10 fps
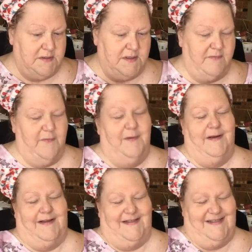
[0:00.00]

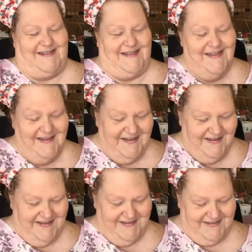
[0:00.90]
giveaways
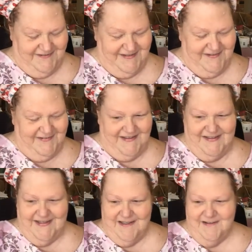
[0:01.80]
so anyway
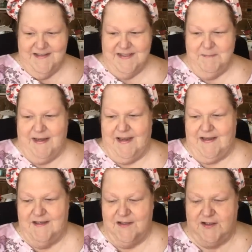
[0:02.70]
here is the
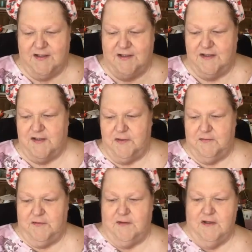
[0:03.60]
package a suit
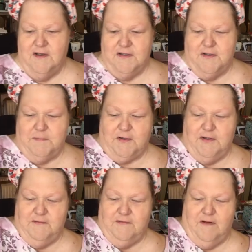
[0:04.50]
super
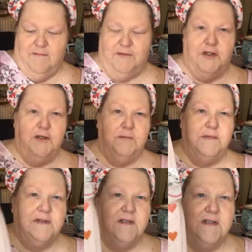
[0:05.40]
cute envelope
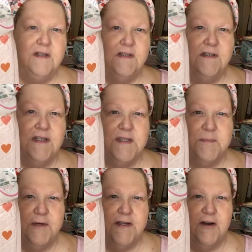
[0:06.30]
with lots of
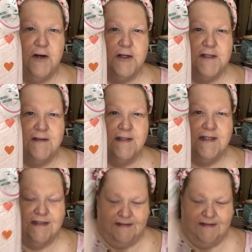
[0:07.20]
pretty hearts on it